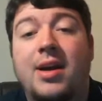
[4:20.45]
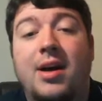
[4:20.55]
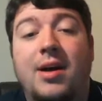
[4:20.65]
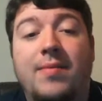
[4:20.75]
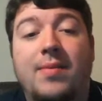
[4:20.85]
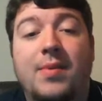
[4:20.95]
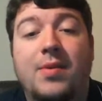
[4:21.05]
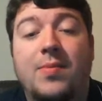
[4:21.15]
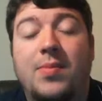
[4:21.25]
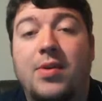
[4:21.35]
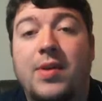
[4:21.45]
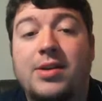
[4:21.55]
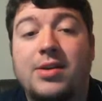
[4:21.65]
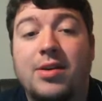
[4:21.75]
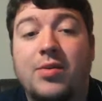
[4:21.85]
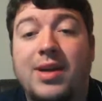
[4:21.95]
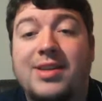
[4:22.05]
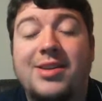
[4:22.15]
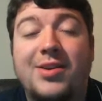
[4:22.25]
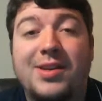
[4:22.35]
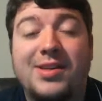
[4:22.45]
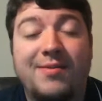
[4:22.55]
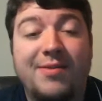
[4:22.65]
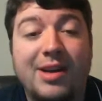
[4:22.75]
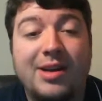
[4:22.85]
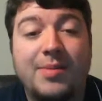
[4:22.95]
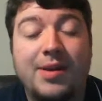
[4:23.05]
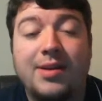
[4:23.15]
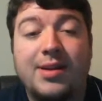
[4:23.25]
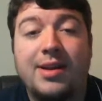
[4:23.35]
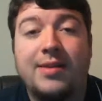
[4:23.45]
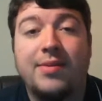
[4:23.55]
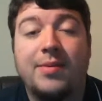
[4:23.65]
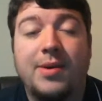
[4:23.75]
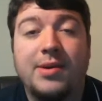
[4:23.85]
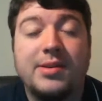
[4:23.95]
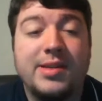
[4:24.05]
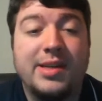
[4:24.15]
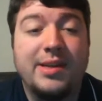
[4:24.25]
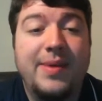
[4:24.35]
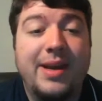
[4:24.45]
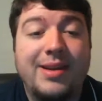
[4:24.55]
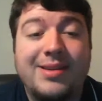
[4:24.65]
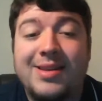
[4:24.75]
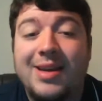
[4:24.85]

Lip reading: from the progression are quite serious and very debilitating for a person's independence.